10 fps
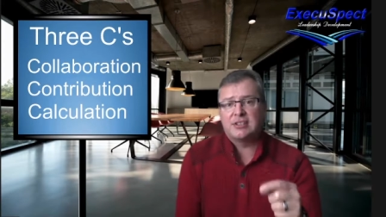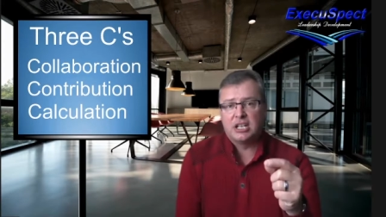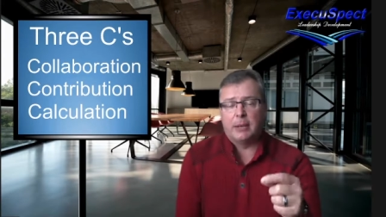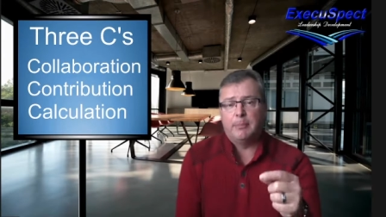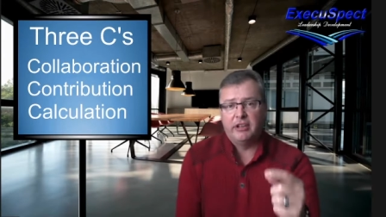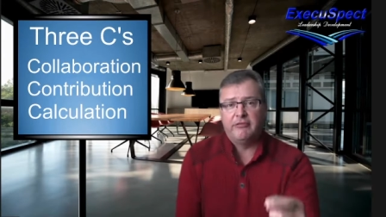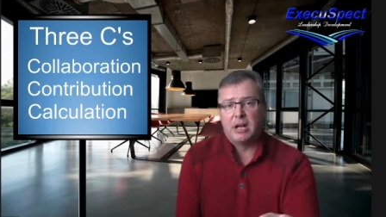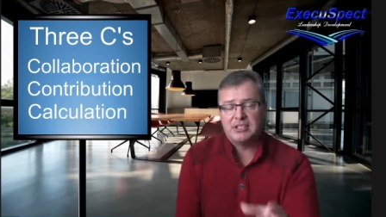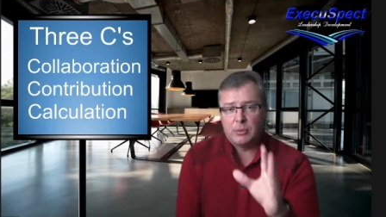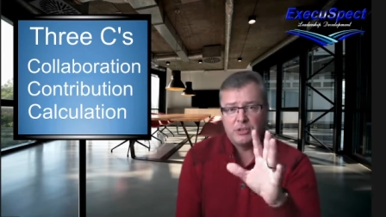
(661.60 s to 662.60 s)
couple of months. I
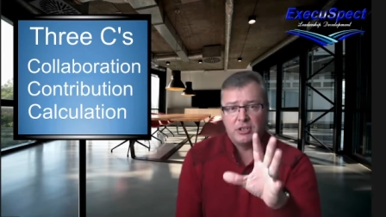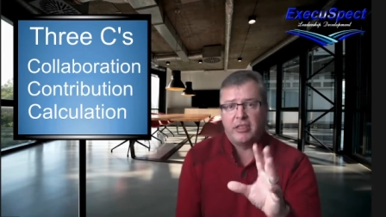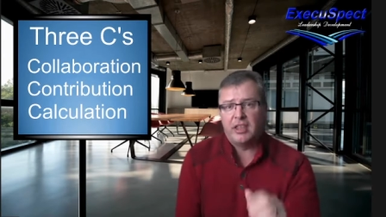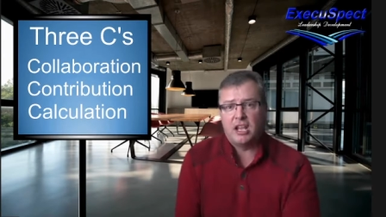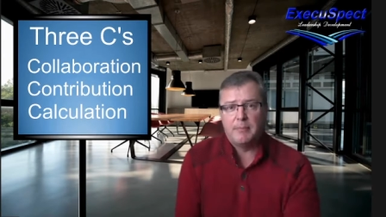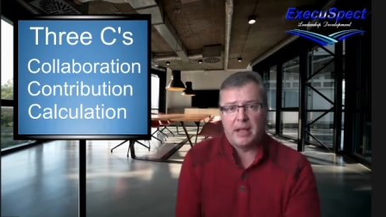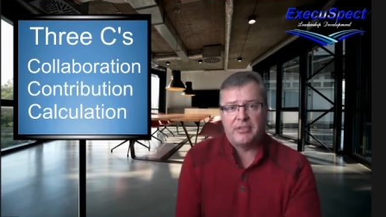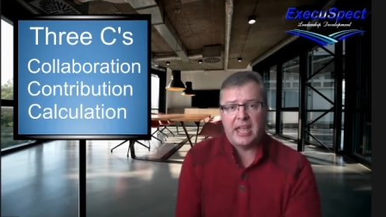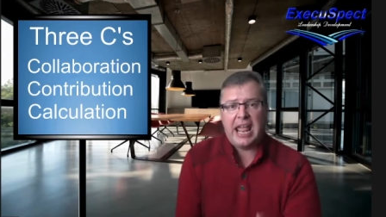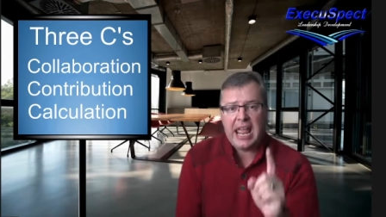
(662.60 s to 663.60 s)
want you to think about that.
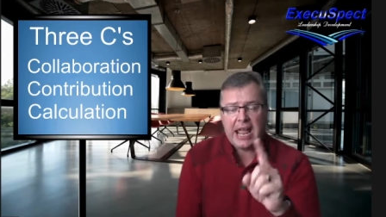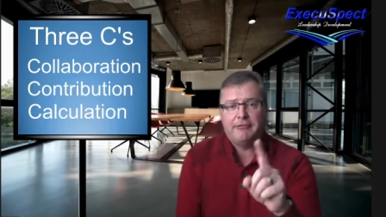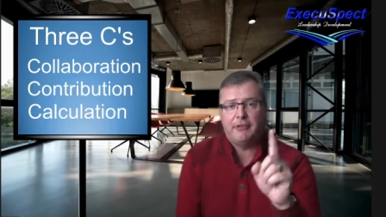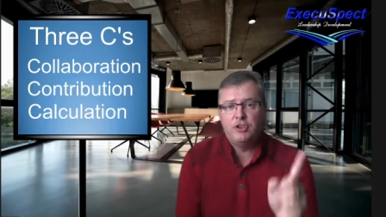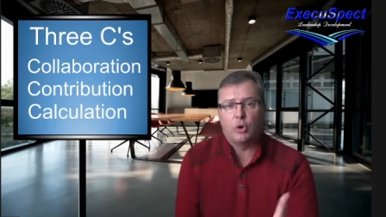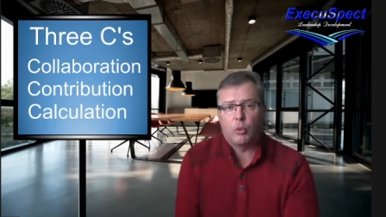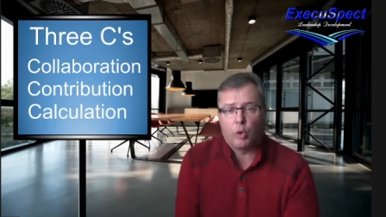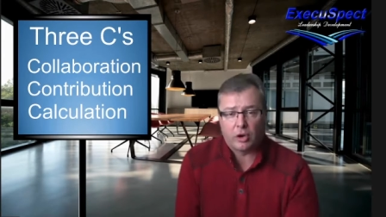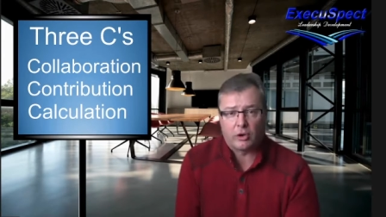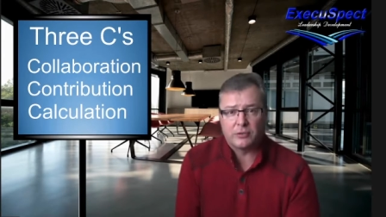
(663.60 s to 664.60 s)
Half of your
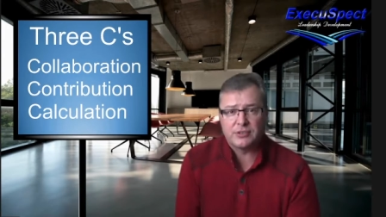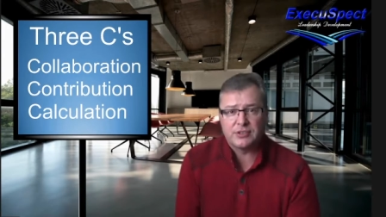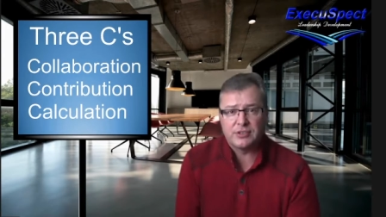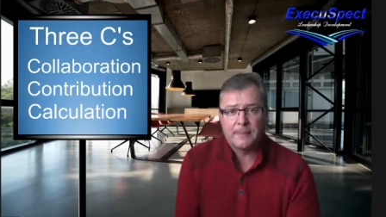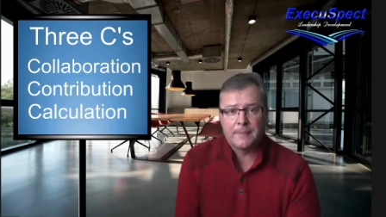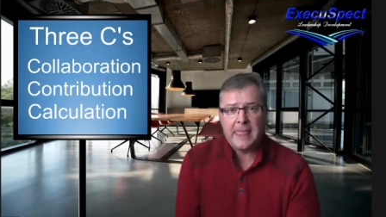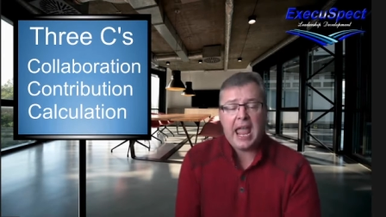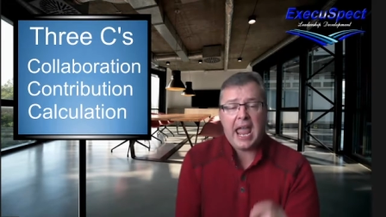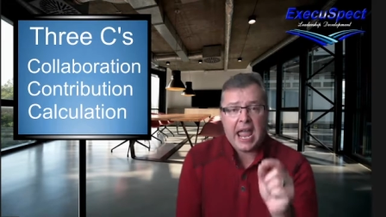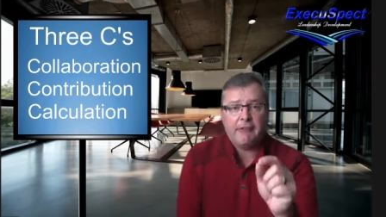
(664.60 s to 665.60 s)
workers,
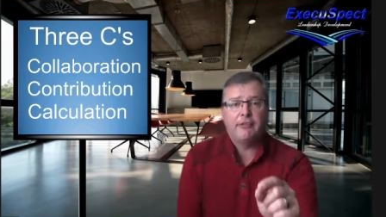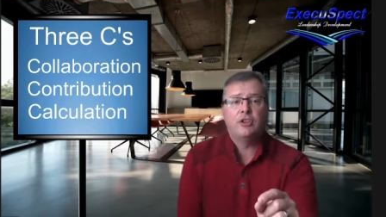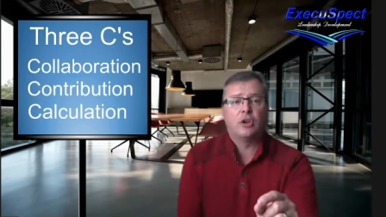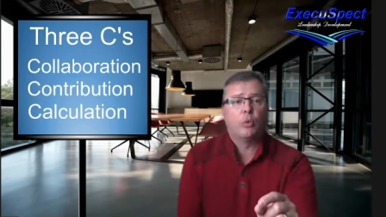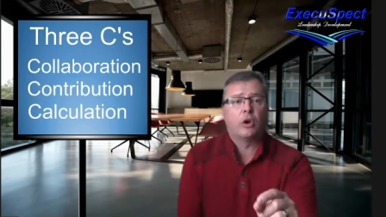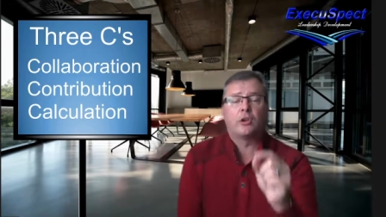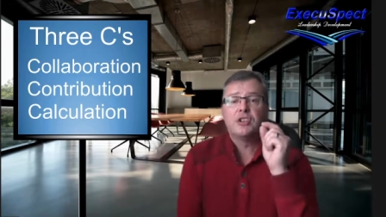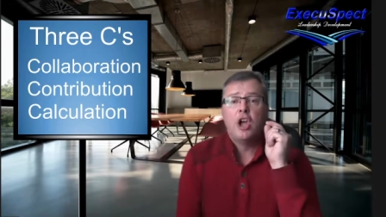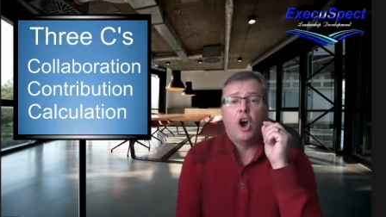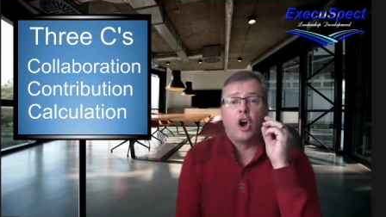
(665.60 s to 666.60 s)
half of your workers
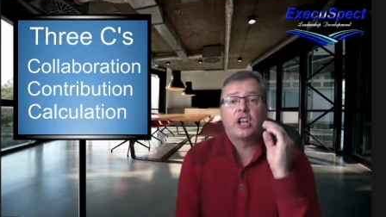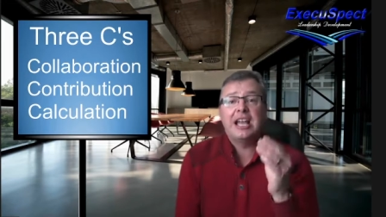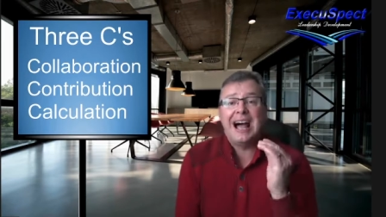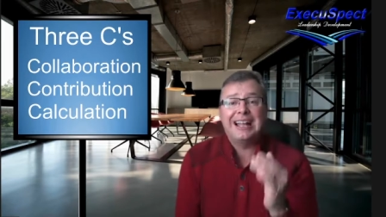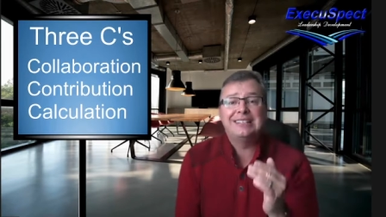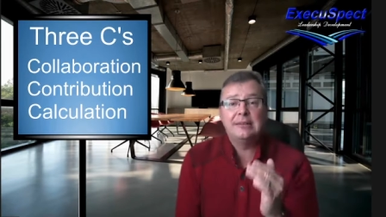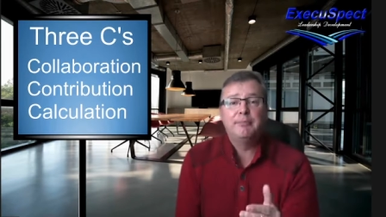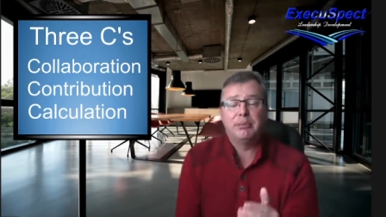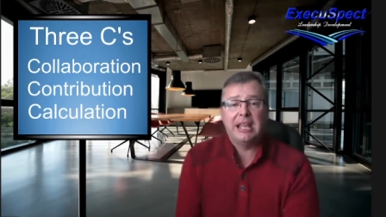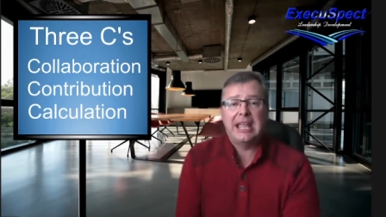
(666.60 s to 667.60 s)
are
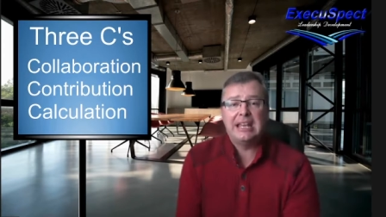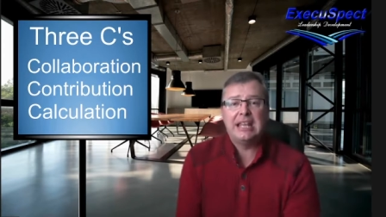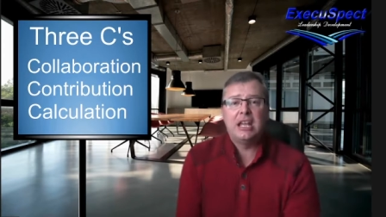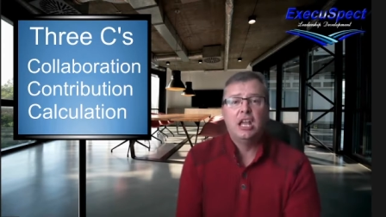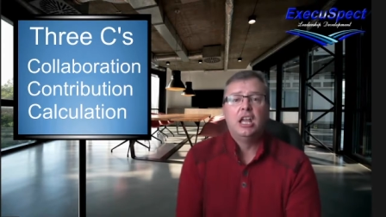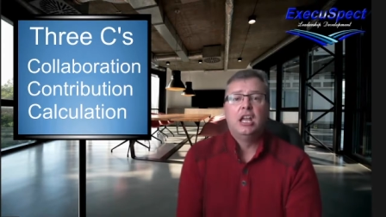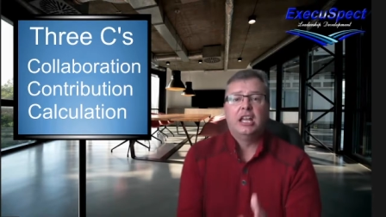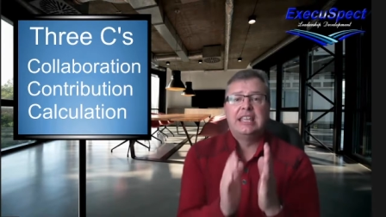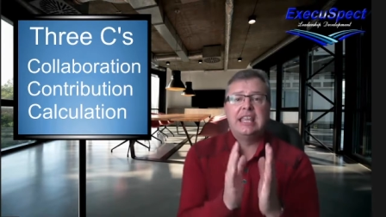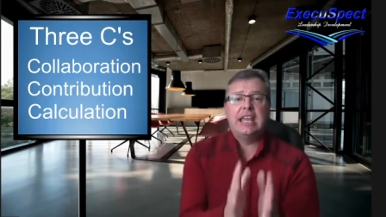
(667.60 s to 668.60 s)
contemplating
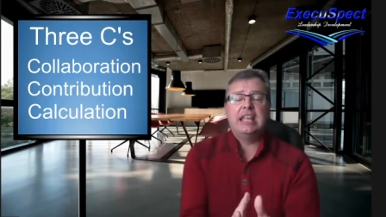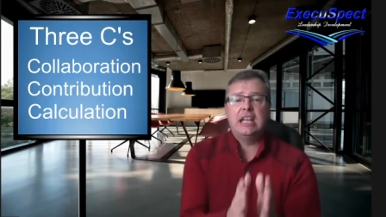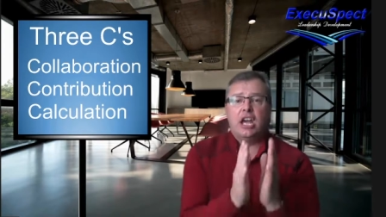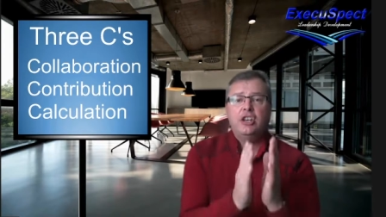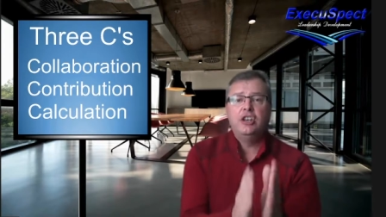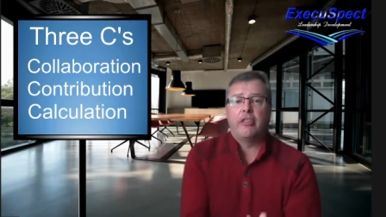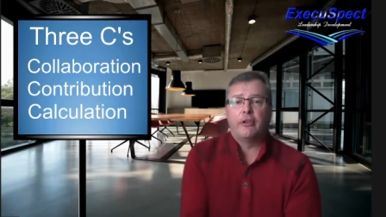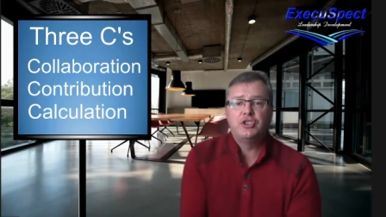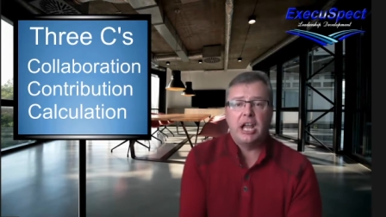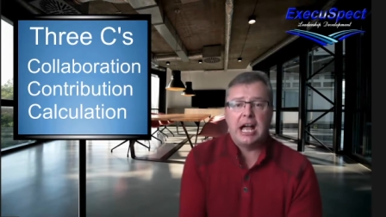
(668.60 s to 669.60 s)
getting another
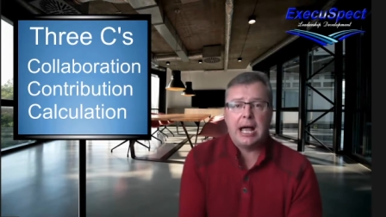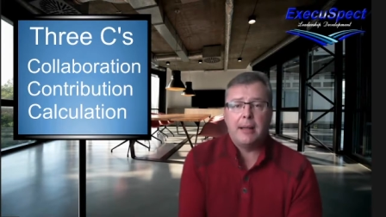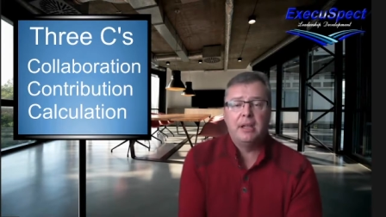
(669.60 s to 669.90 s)
job